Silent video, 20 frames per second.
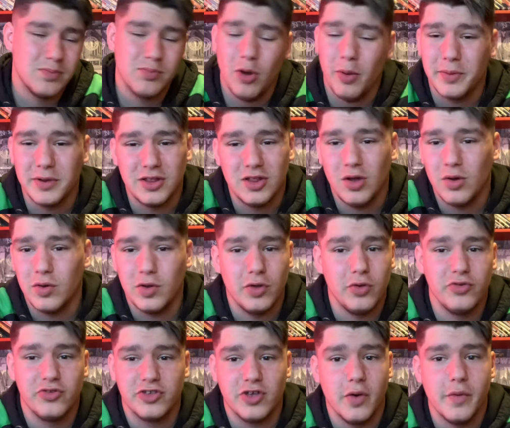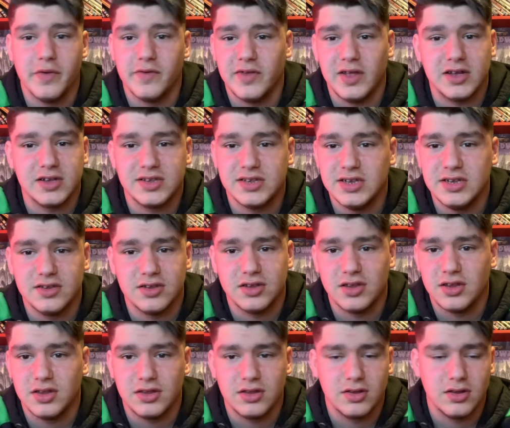probably know who's going next season
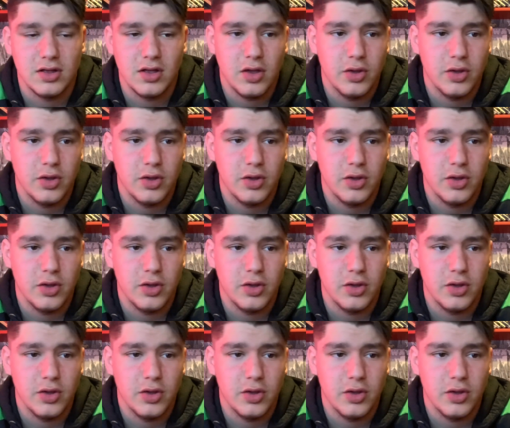and